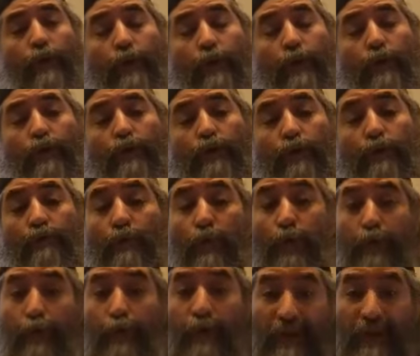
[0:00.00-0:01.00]
or the more
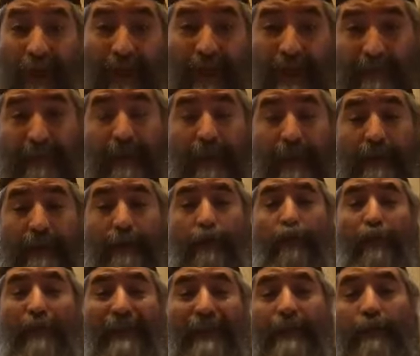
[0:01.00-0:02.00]
you dive
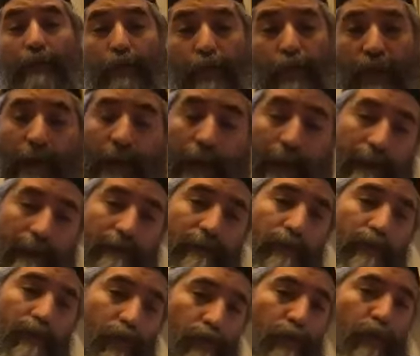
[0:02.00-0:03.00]
into kedusha,
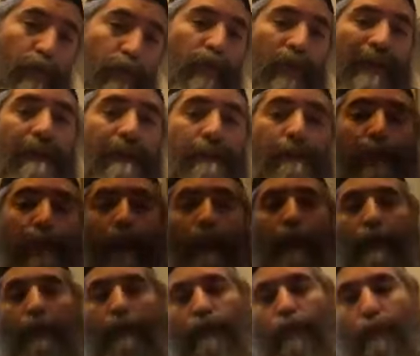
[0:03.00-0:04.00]
so the more the
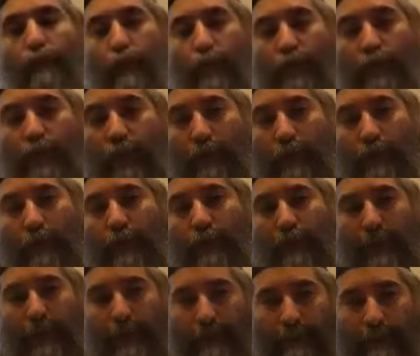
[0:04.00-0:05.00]
klipot, the more the
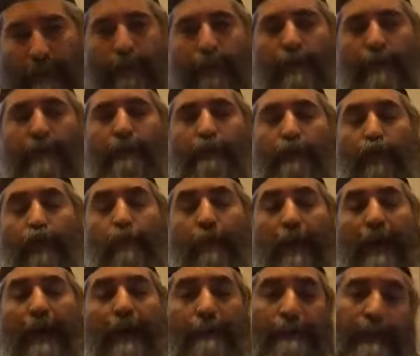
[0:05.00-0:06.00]
influence of
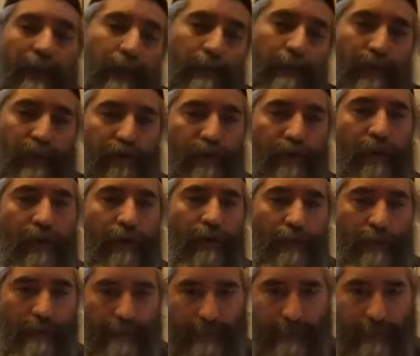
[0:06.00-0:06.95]
tum'ah becomes stronger.